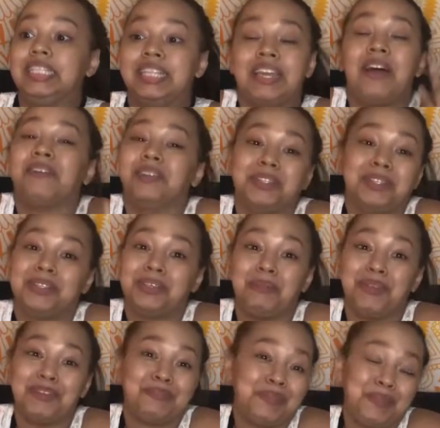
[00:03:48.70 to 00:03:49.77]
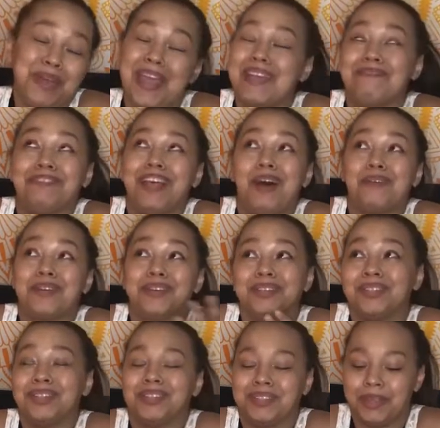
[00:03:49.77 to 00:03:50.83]
the cover is just so beautiful, and
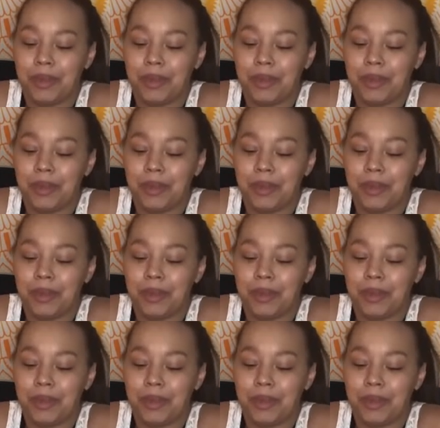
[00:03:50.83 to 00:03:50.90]
flowers.